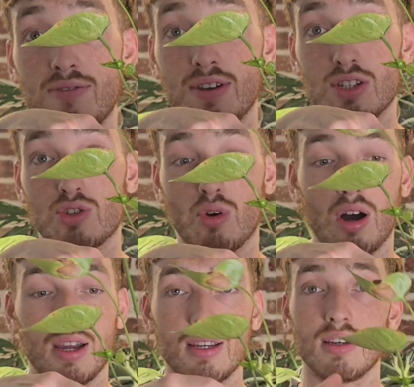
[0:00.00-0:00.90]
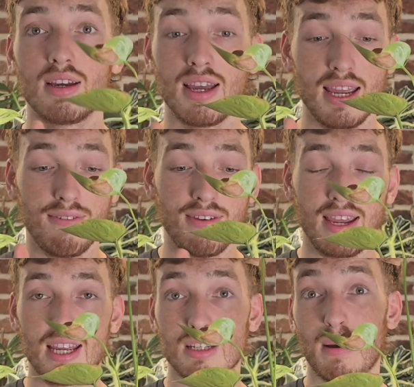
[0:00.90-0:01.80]
if it's dry. If it
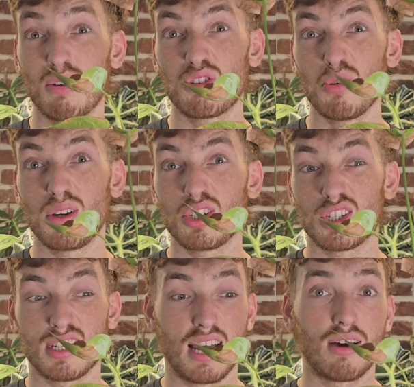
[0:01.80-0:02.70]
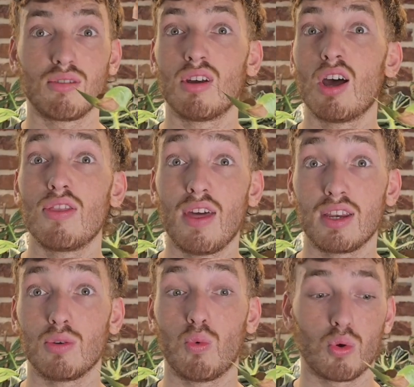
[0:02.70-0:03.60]
is about 2 inches down,
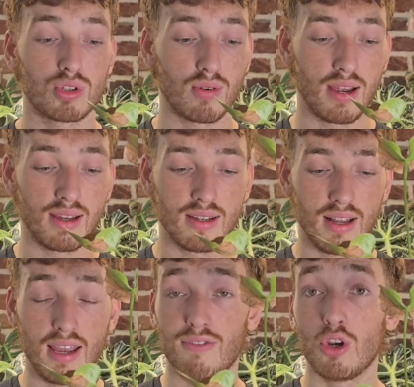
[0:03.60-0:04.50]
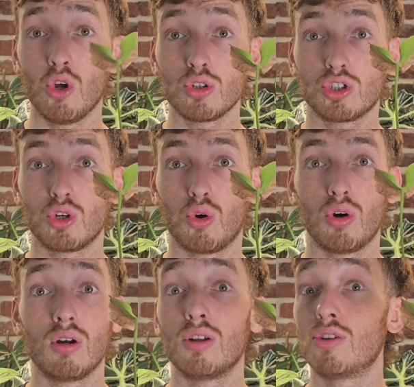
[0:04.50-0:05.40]
then you water it. If you're not sure,